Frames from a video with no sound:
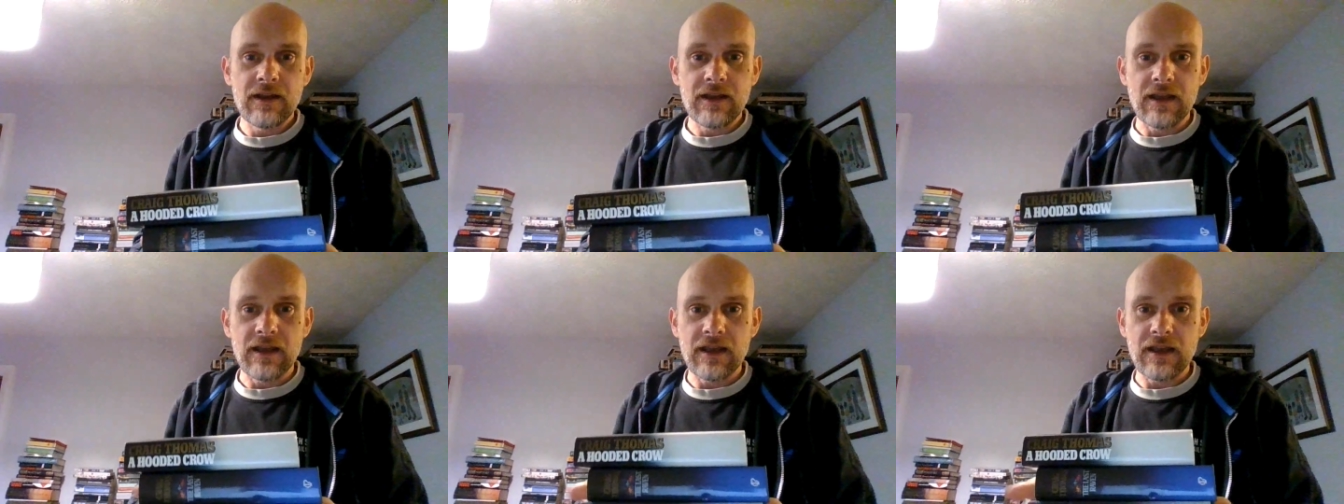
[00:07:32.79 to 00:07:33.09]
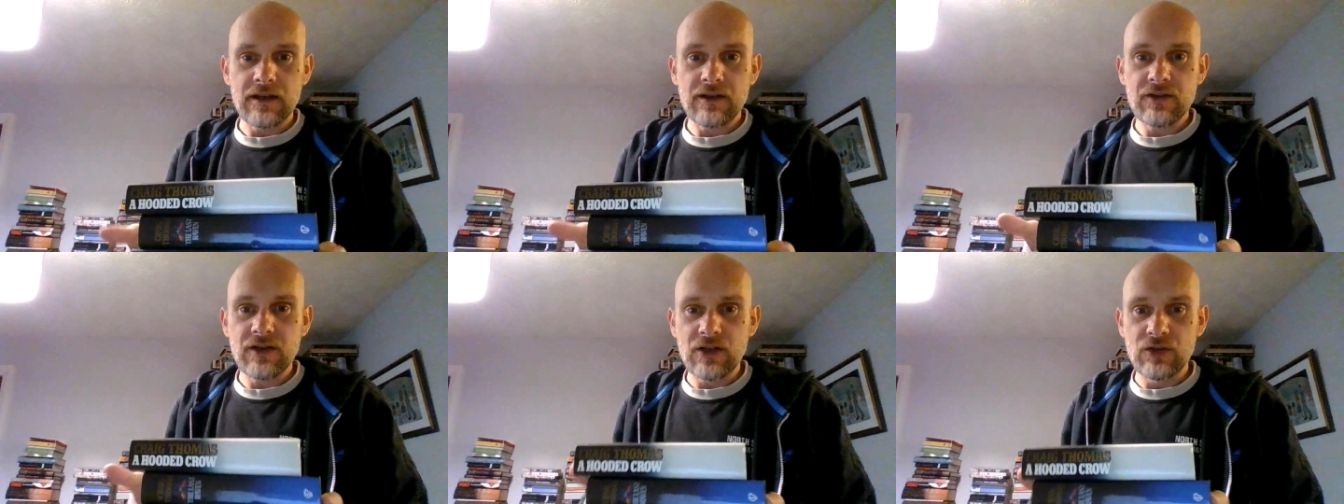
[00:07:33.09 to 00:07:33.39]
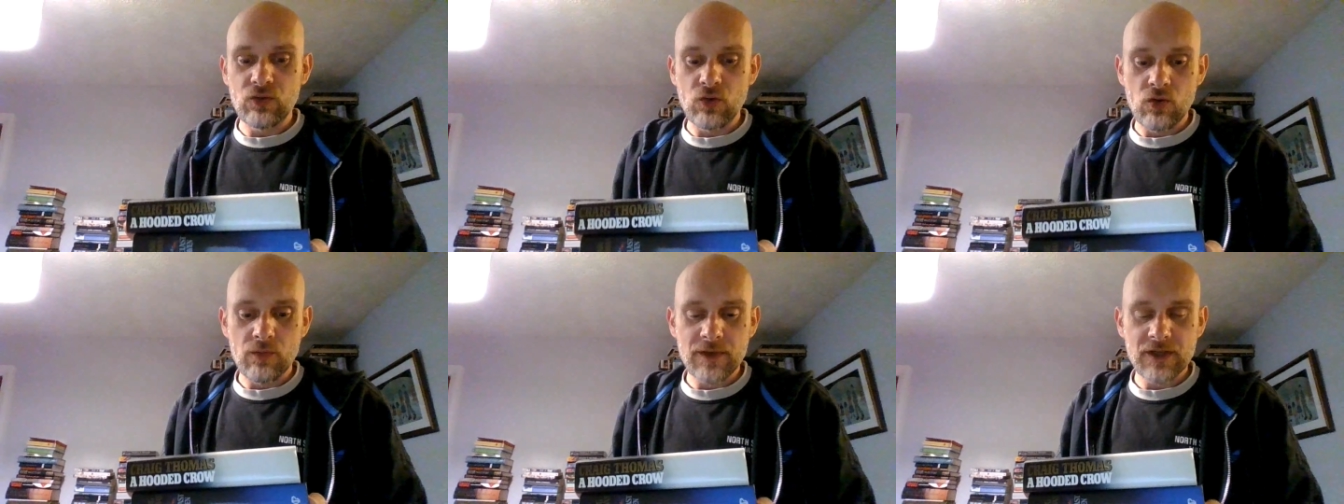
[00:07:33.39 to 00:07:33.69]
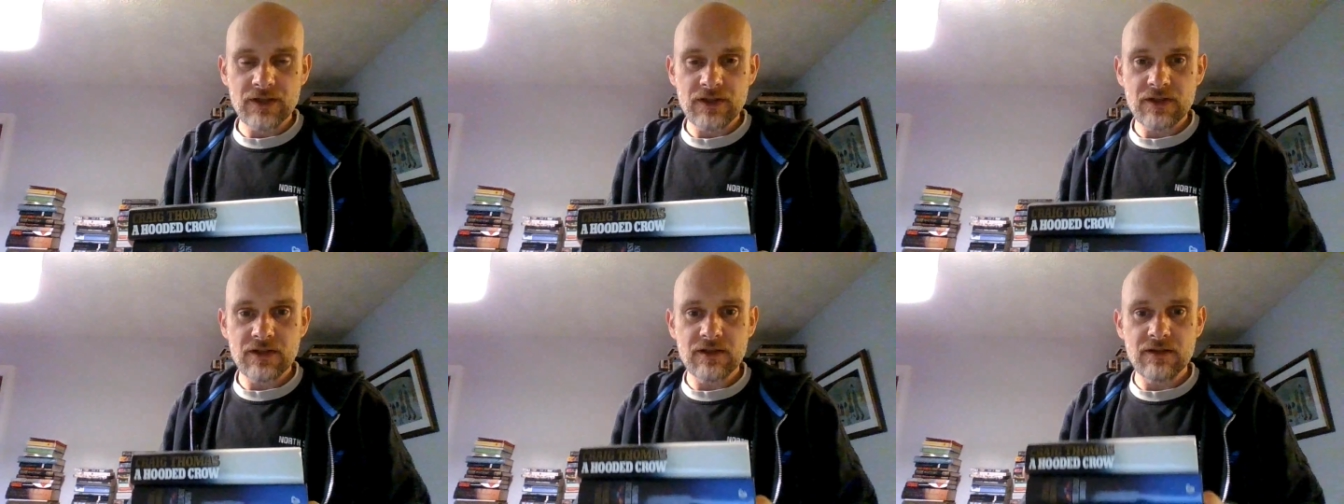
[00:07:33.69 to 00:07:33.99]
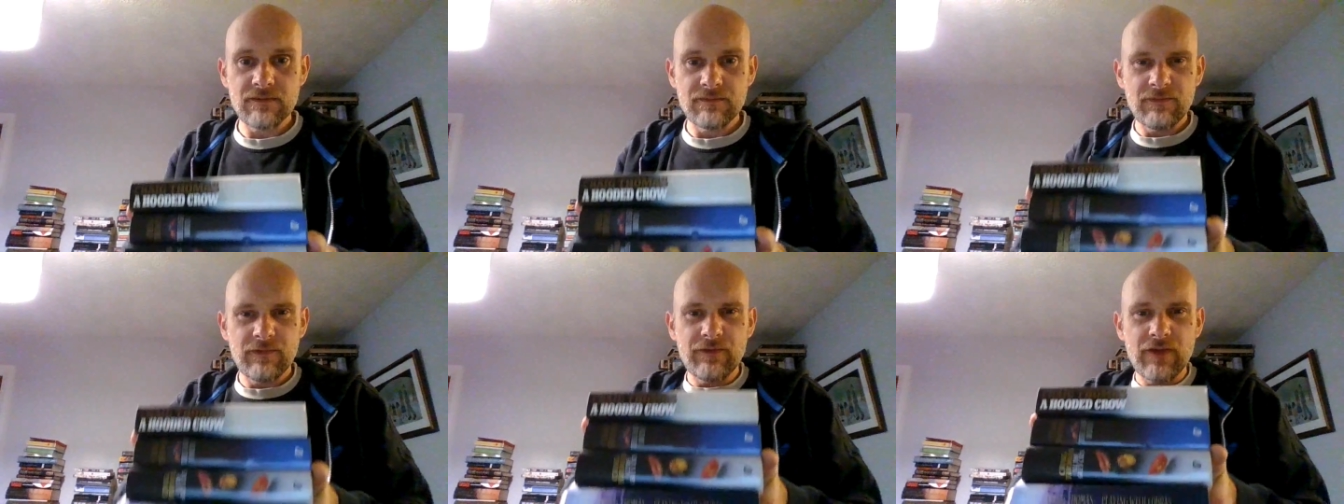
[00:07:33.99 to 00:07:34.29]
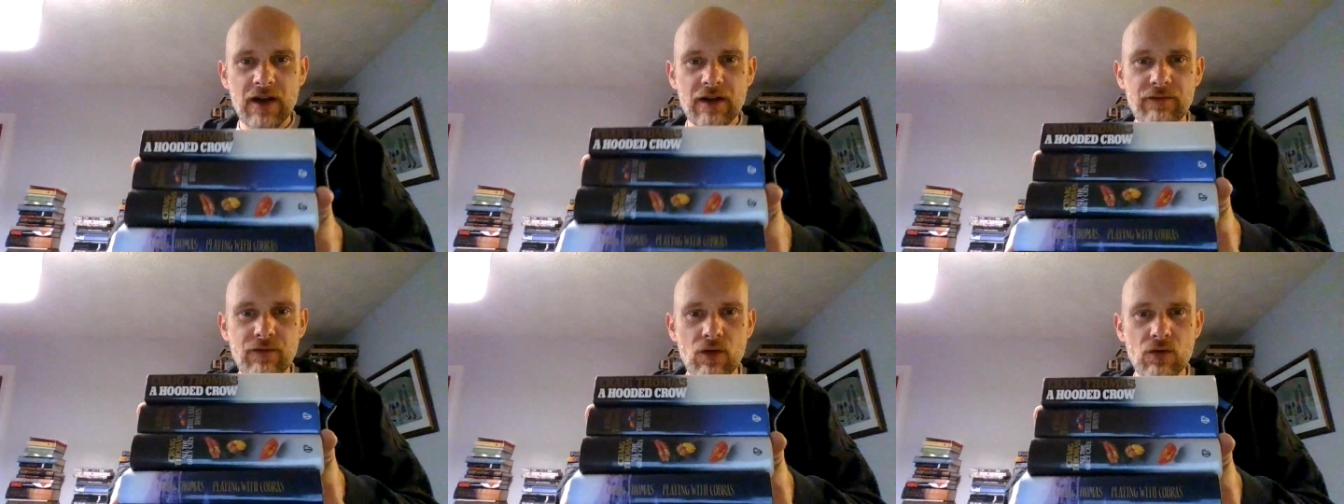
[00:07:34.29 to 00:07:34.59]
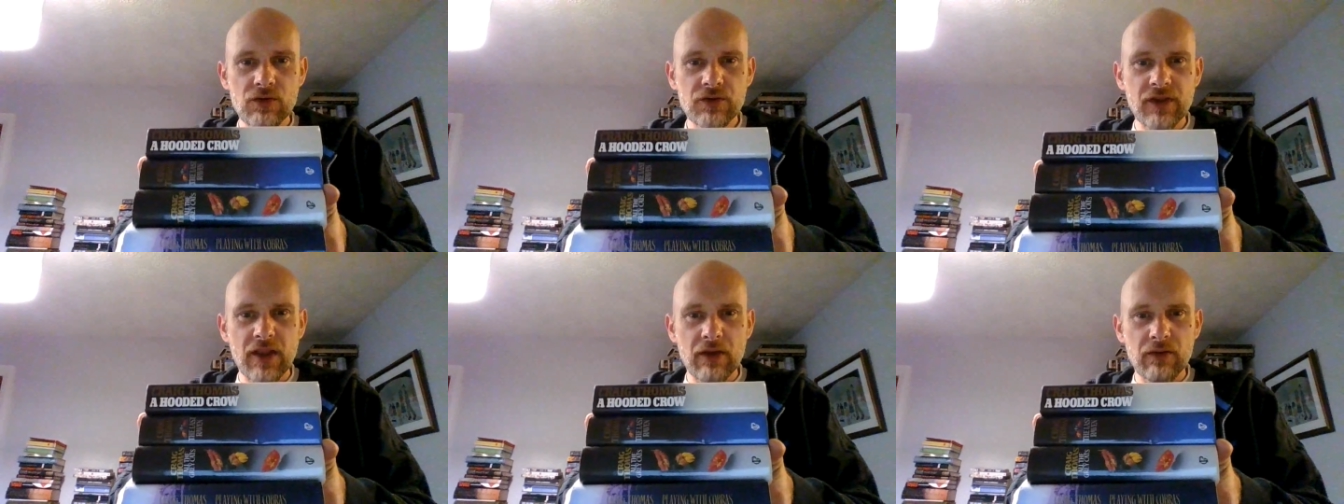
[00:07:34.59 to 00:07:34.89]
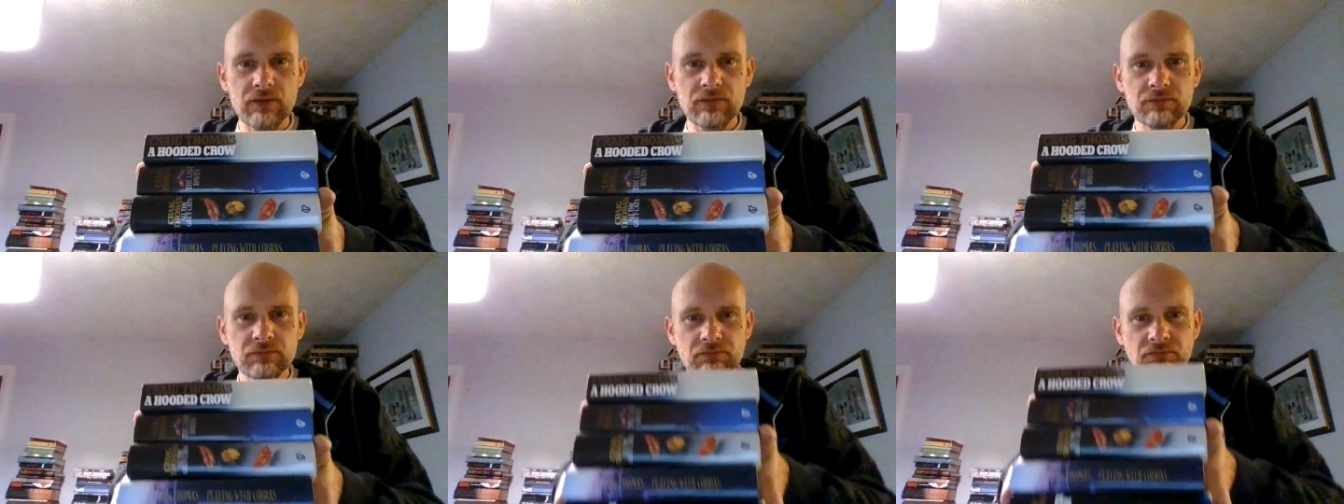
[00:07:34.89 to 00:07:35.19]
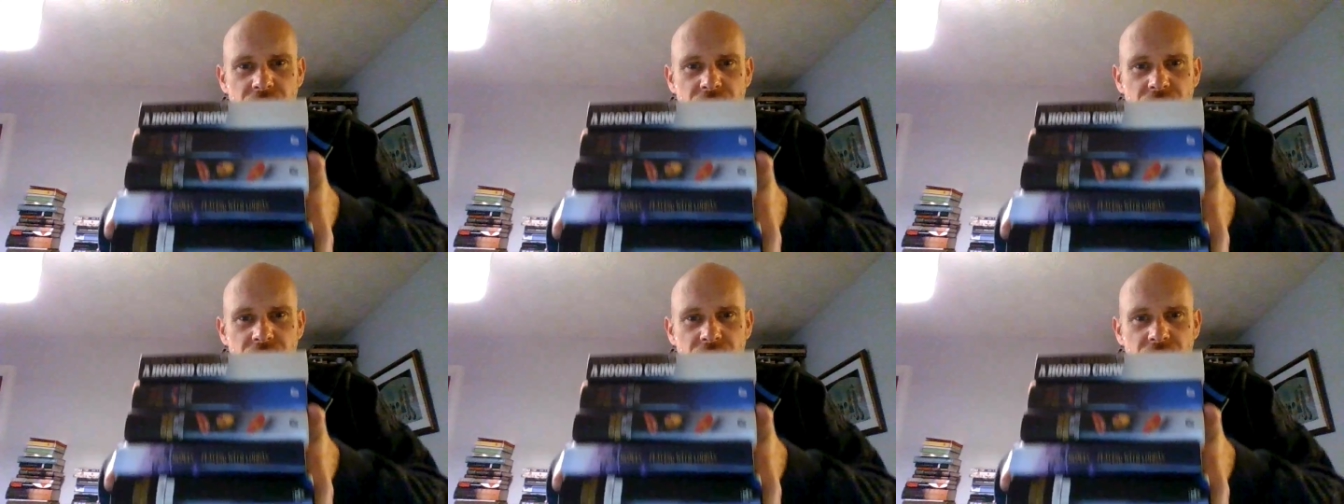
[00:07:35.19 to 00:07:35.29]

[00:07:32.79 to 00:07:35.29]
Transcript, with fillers: Uh, Craig Thomas, Firefox down.